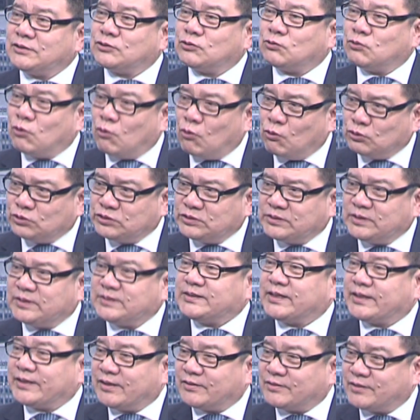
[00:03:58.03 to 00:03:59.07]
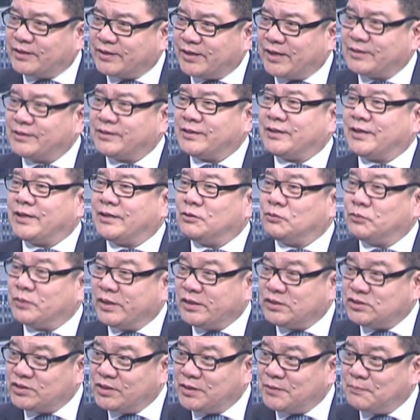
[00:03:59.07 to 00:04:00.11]
to host the secretariat in
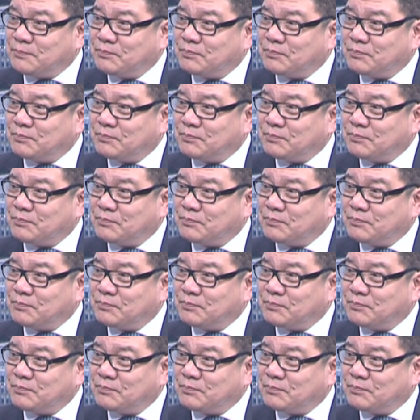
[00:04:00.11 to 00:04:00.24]
Indonesia.